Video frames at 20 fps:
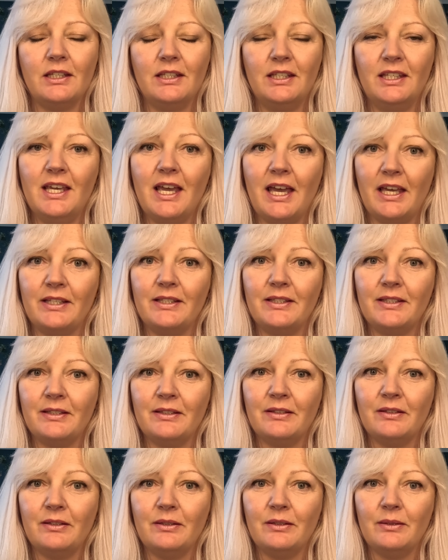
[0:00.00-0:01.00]
Yes,
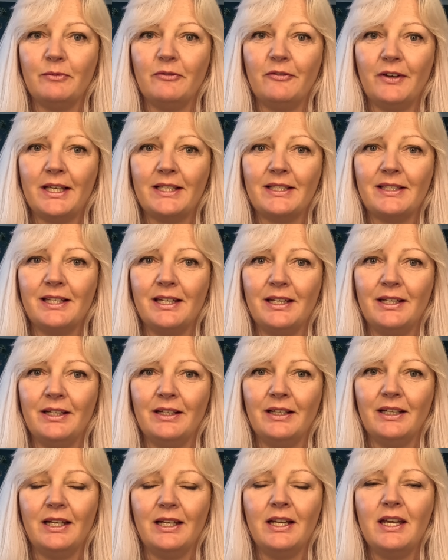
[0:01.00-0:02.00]
I'm fasting.
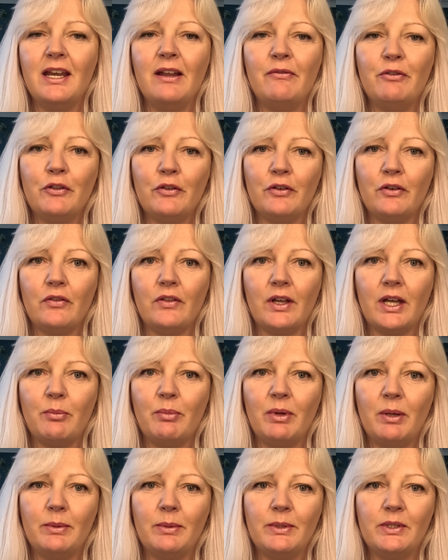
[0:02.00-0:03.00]
I never thought that
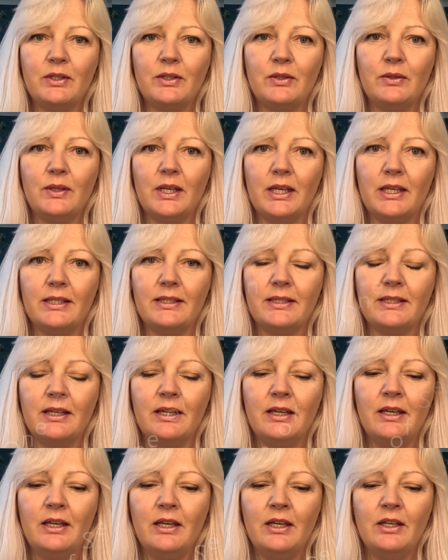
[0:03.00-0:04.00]
I'd be able to do this.
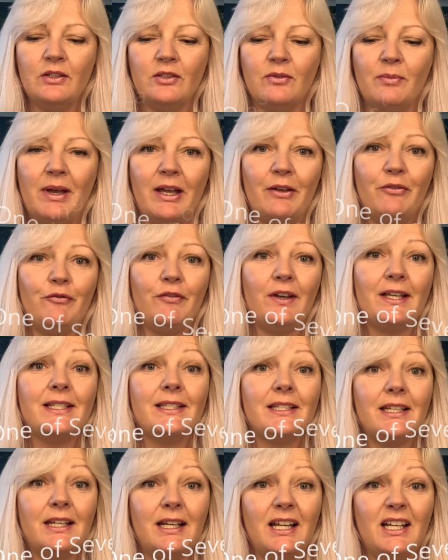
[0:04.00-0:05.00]
So my
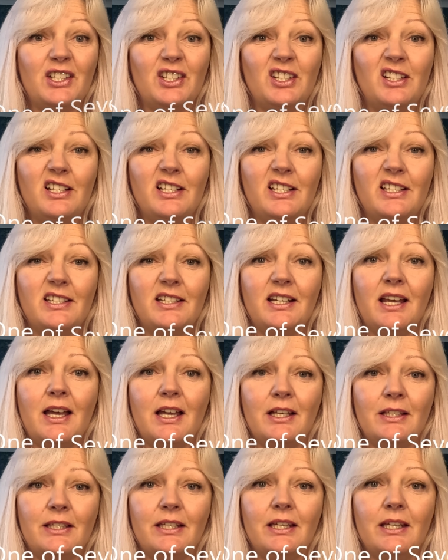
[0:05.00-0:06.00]
fasting actually
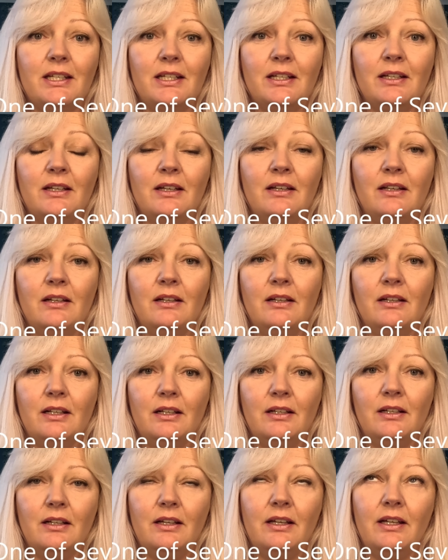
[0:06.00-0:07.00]
started
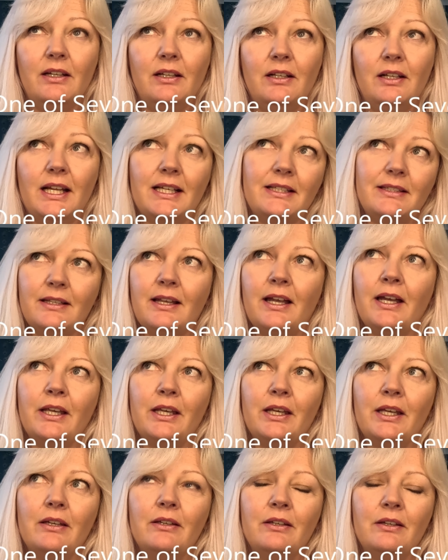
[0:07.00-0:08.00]
uh, last
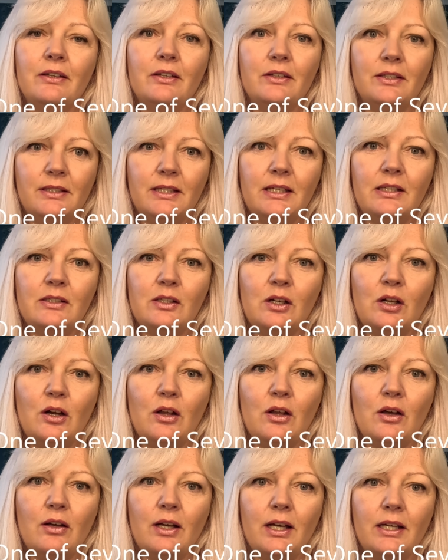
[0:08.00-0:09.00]
night at six
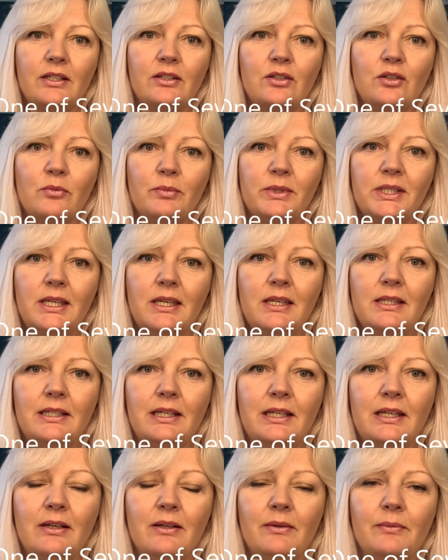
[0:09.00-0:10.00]
o'clock. I stopped
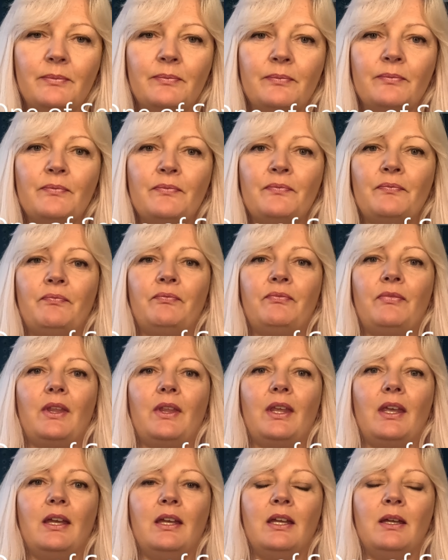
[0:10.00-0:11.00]
eating
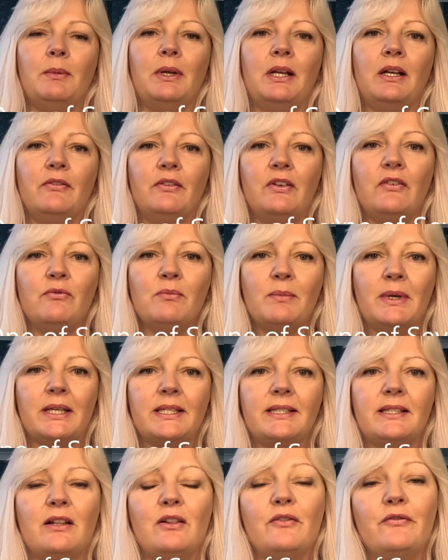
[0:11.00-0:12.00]
um, and I've given
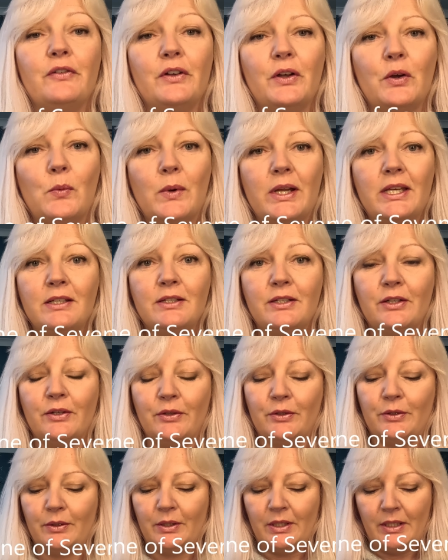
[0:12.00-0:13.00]
myself a
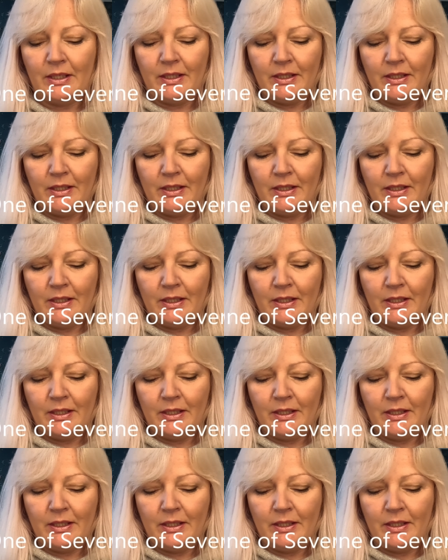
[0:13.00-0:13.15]
window.